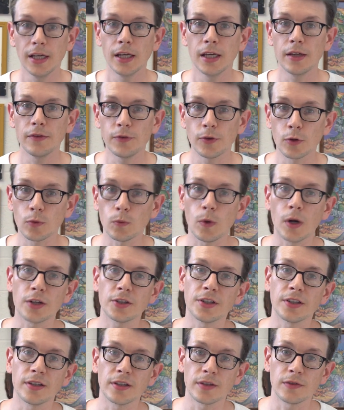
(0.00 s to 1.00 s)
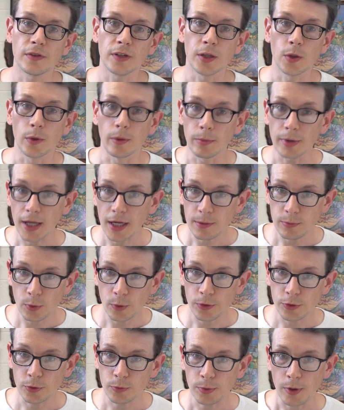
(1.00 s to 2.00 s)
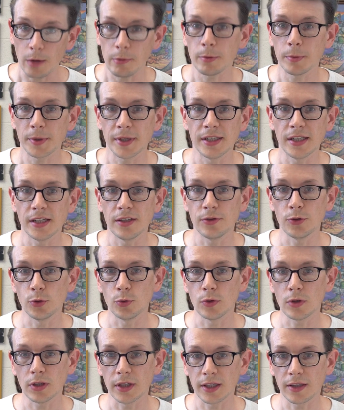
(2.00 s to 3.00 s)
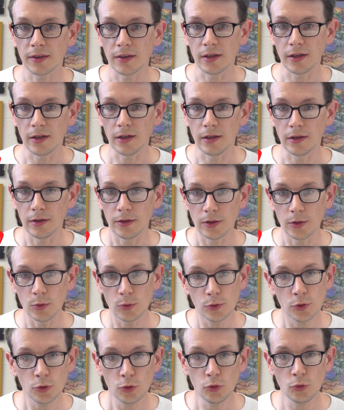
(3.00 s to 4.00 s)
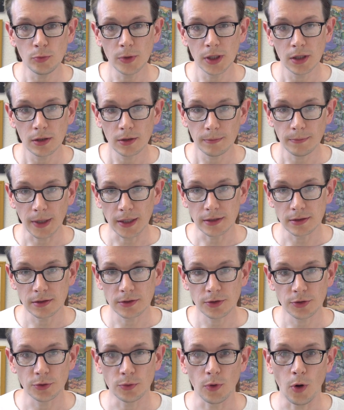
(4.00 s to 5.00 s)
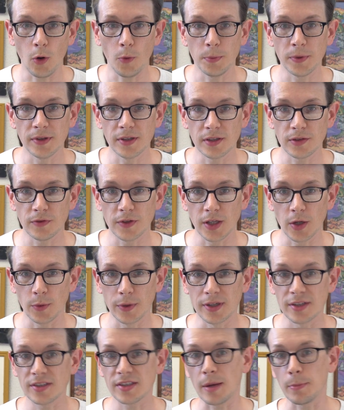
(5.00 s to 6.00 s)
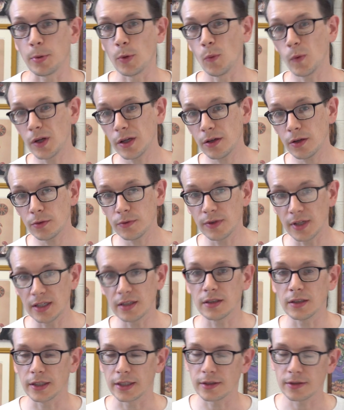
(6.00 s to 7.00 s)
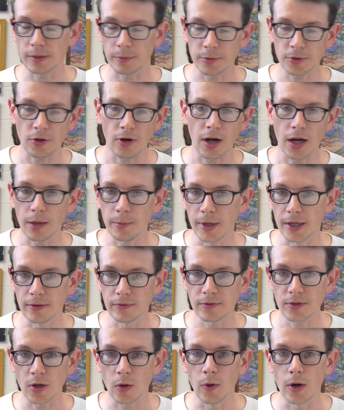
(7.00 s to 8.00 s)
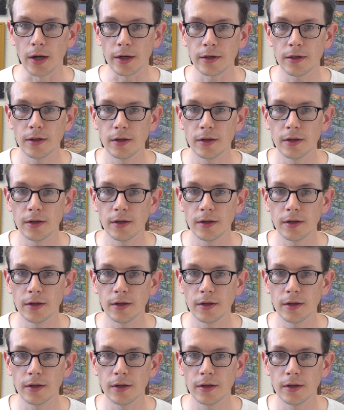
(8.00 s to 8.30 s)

If you're watching this video in Blackboard, you'll probably need to click the YouTube button to open this video in a separate window, then click subscribe and so on.